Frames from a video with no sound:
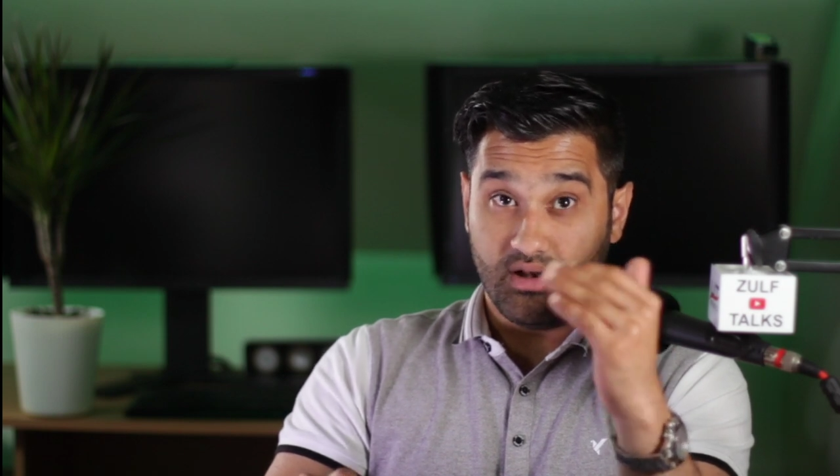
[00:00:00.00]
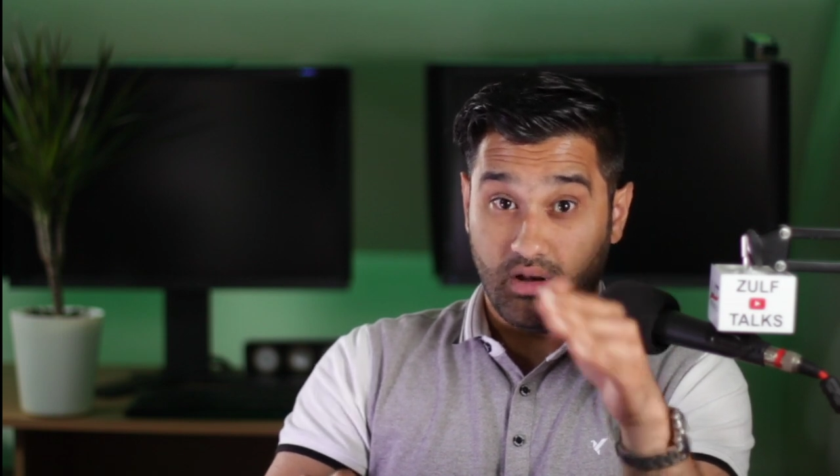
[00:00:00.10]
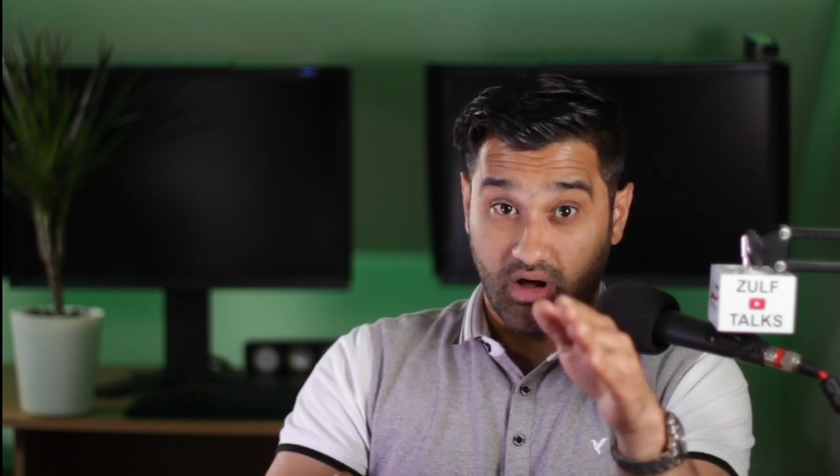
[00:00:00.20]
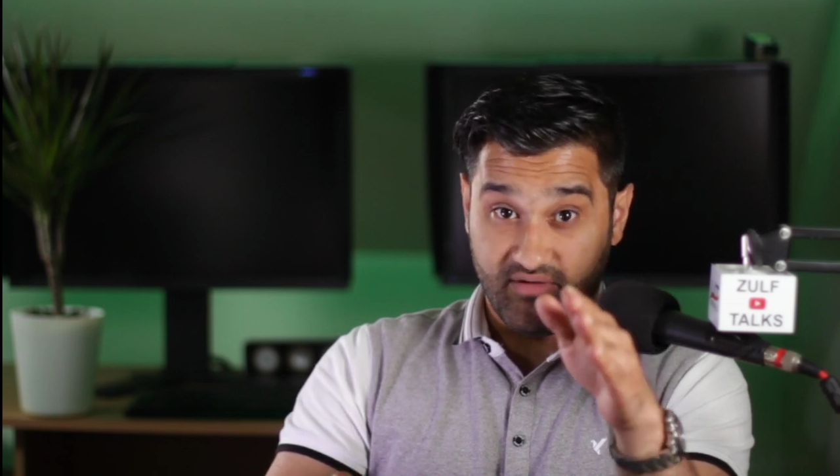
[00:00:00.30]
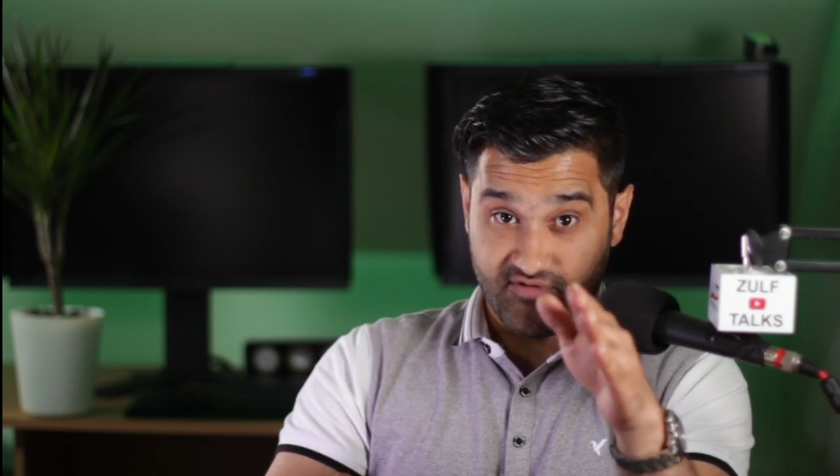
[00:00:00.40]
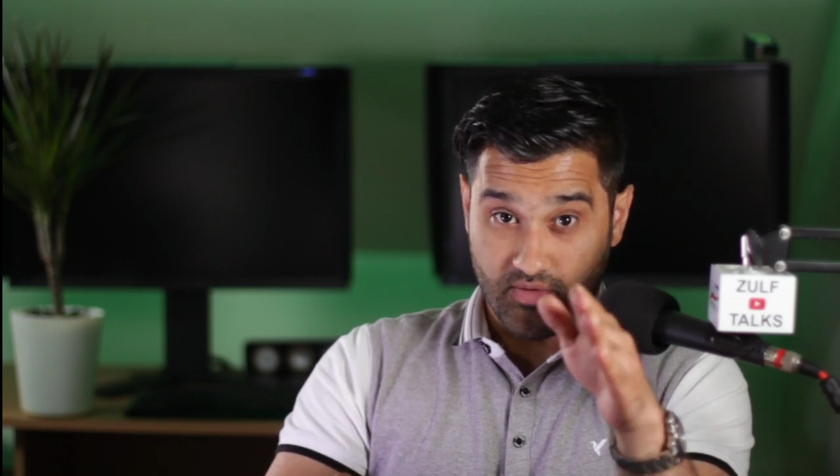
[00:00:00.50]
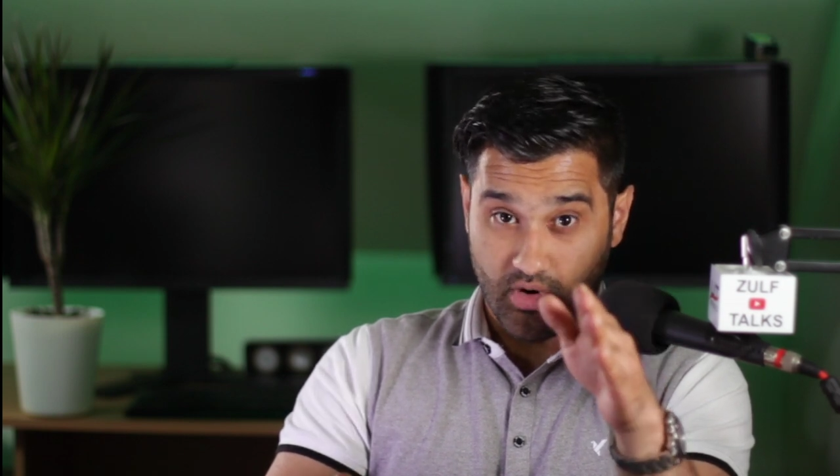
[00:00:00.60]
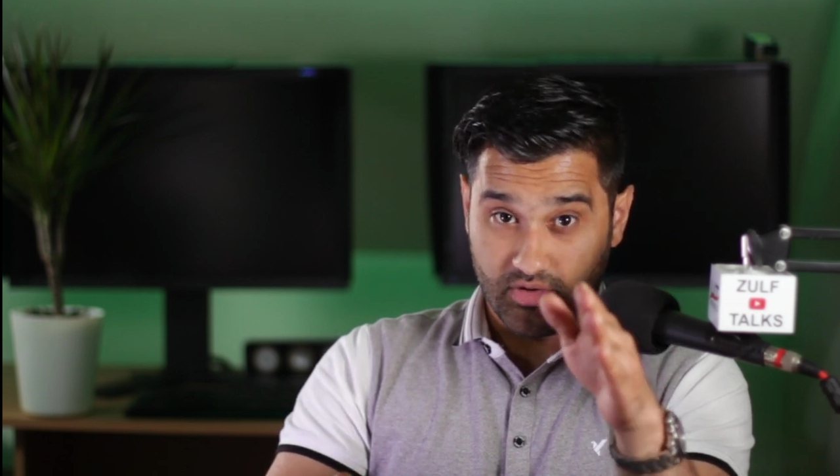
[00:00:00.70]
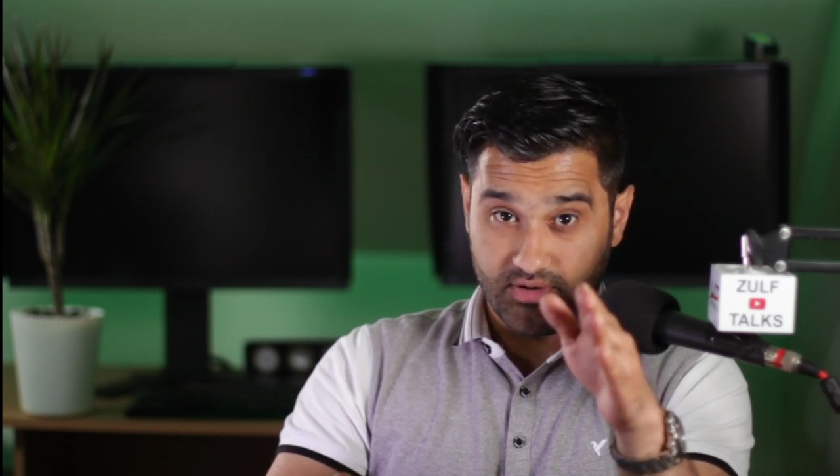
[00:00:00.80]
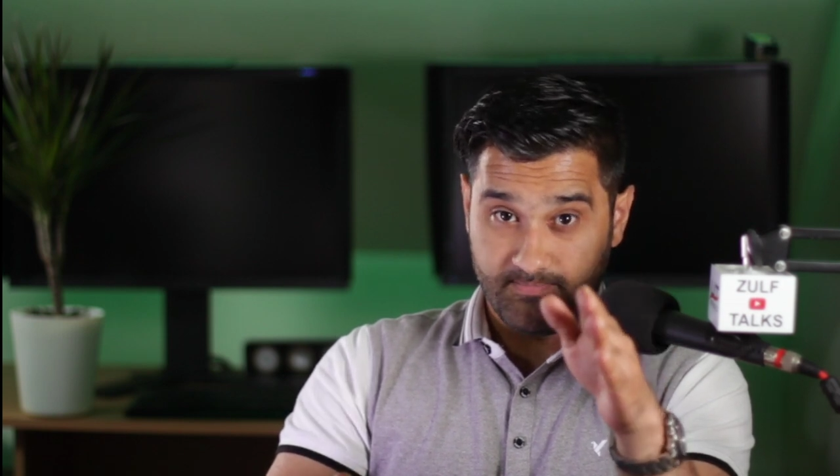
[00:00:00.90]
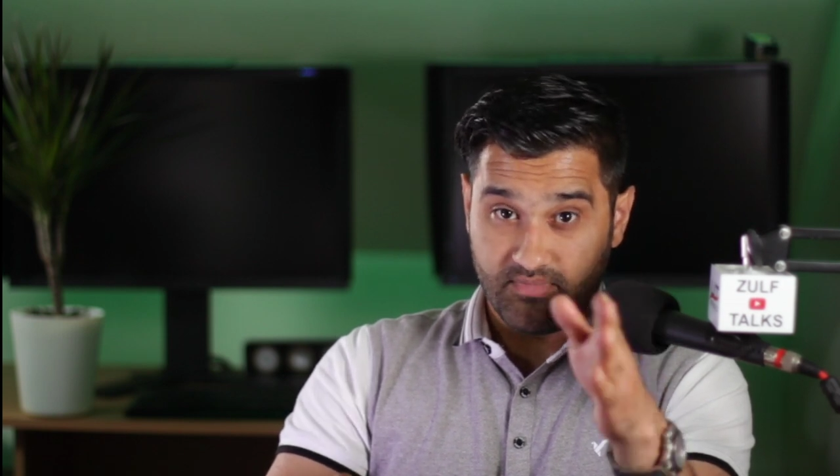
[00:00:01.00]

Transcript: live view mode.